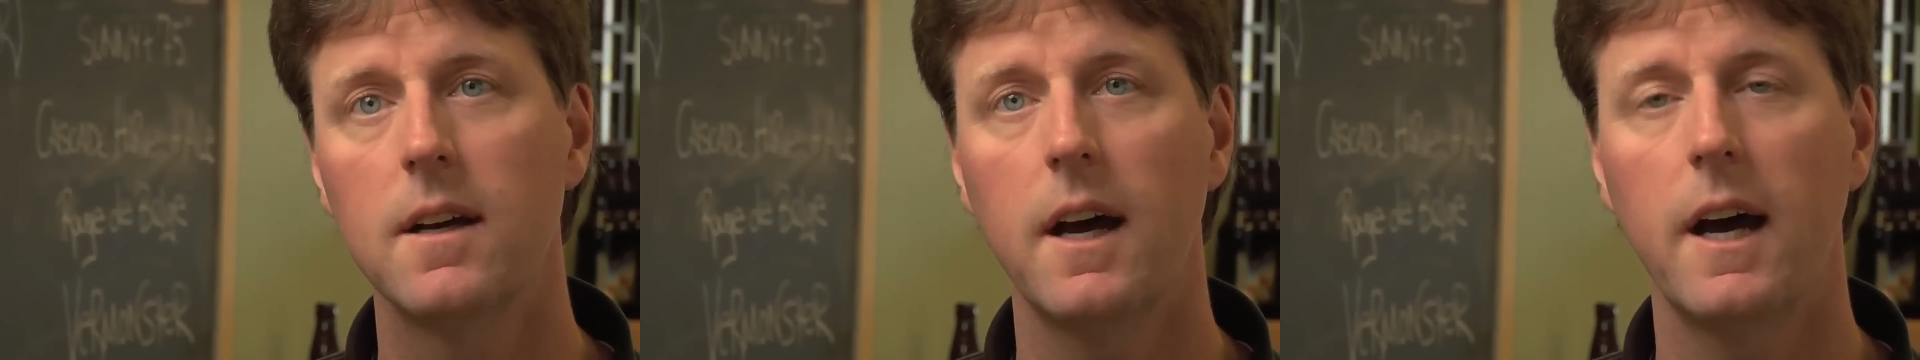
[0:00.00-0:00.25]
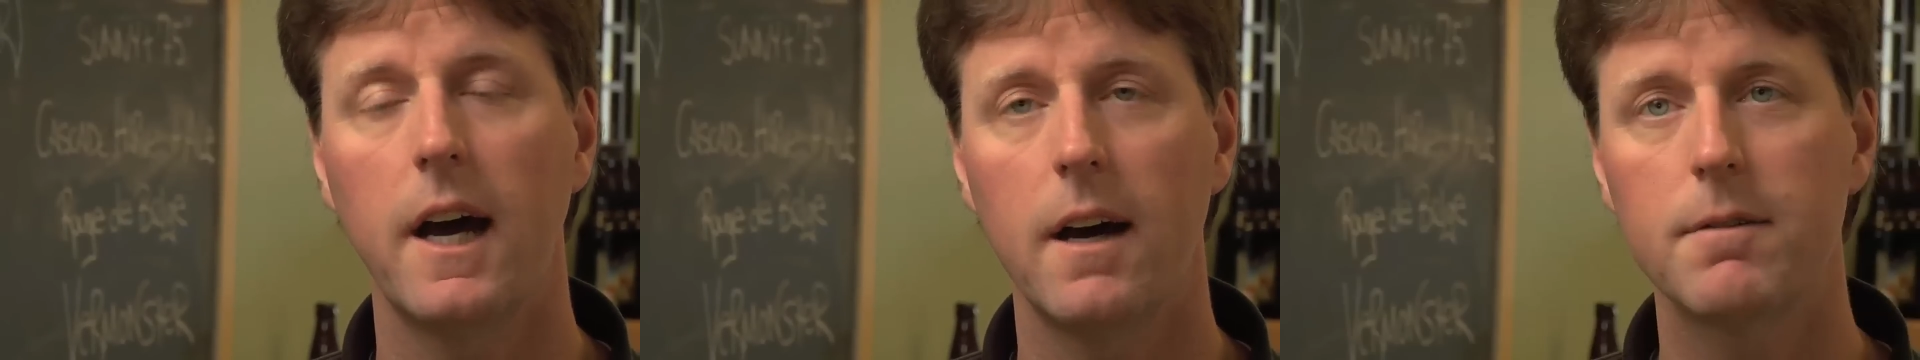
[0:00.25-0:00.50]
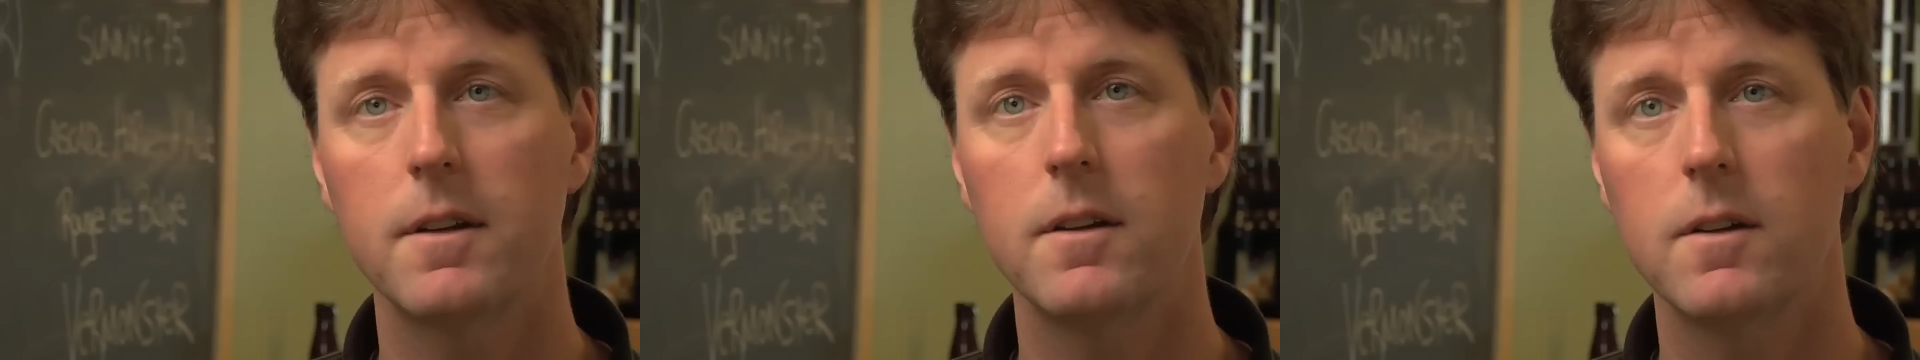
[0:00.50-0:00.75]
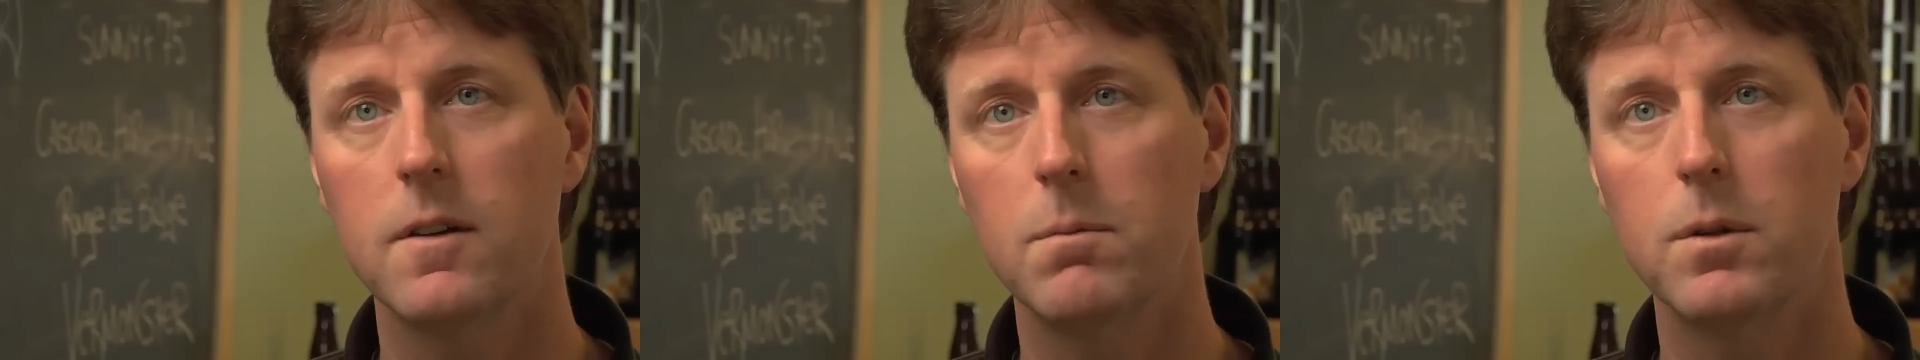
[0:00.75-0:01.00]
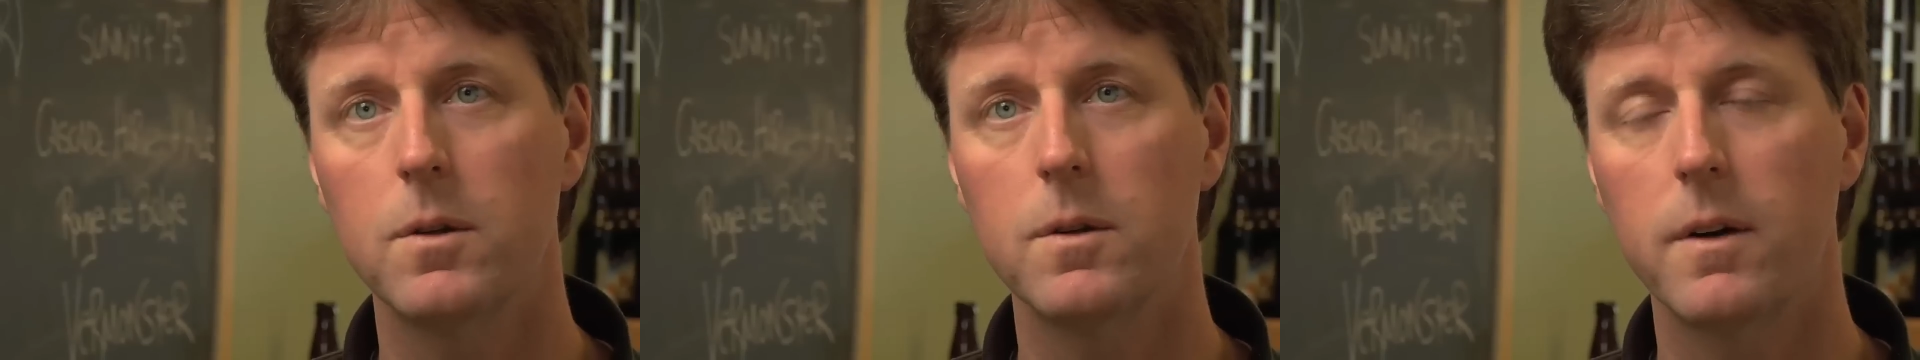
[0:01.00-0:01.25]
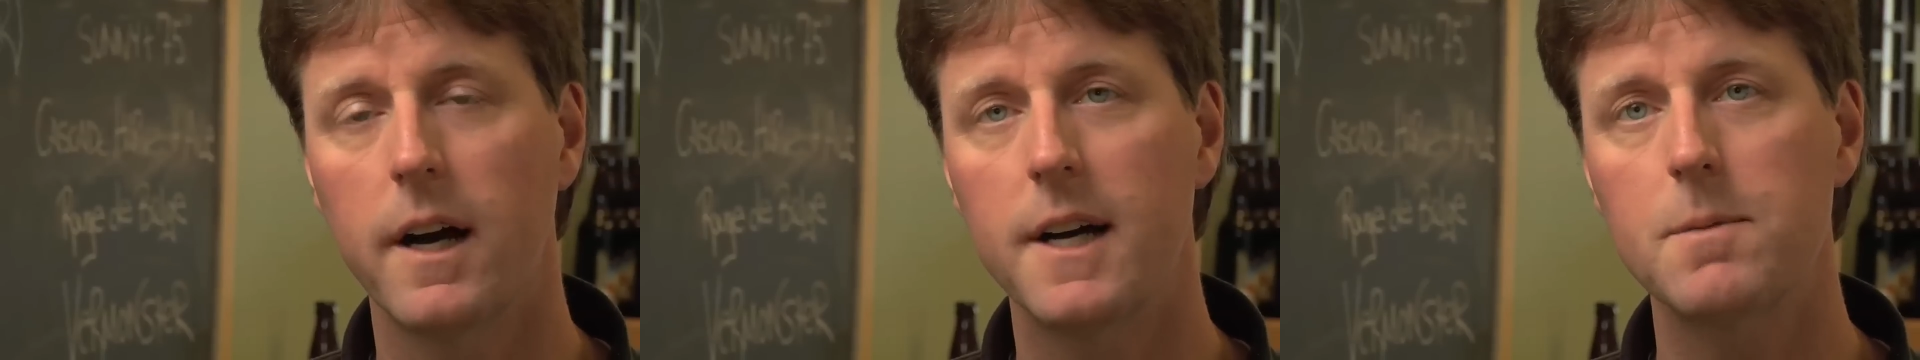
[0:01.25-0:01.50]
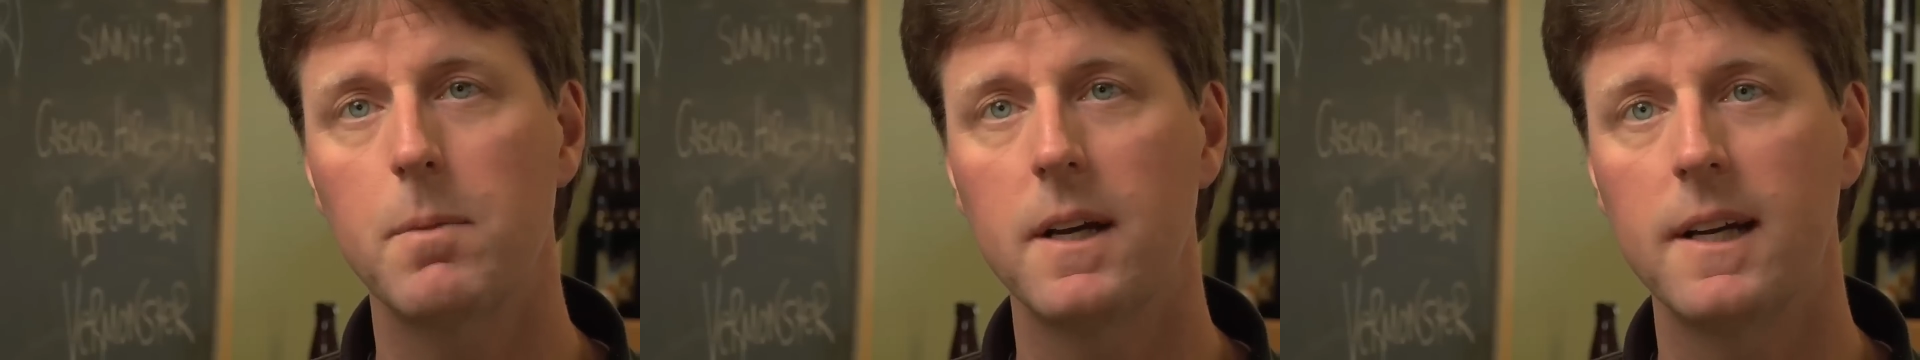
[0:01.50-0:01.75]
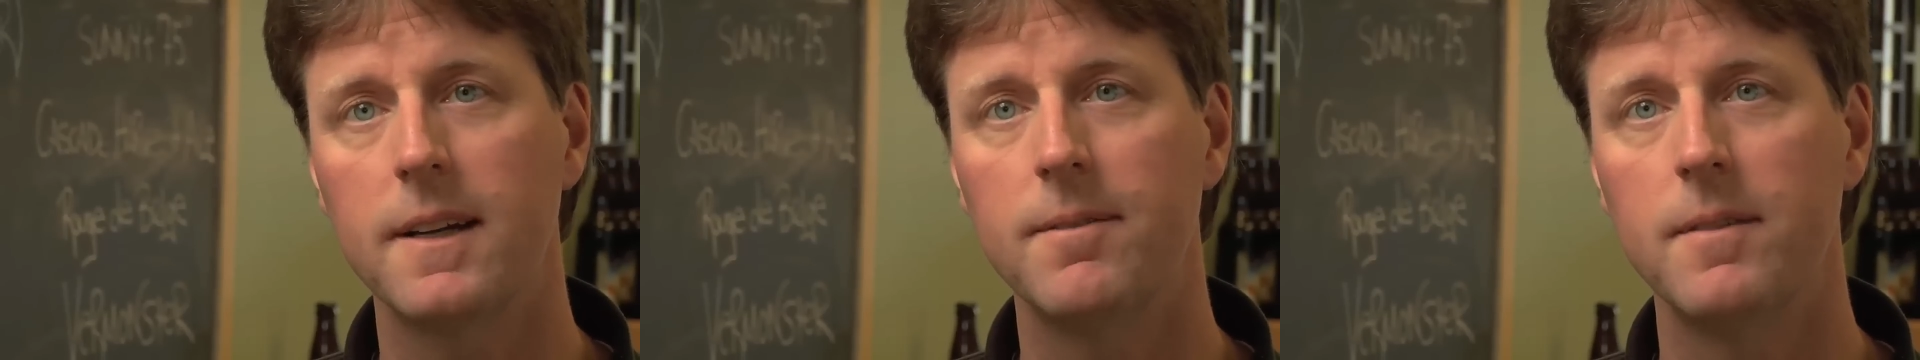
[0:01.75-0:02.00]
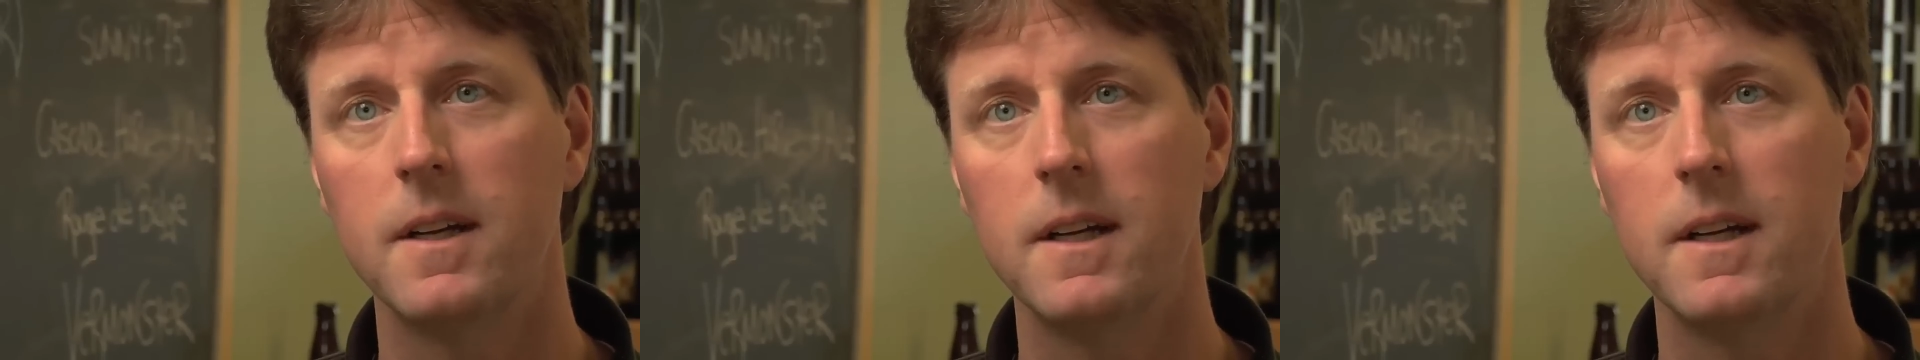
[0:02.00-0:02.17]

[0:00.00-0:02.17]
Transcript: have to do with bluegrass band?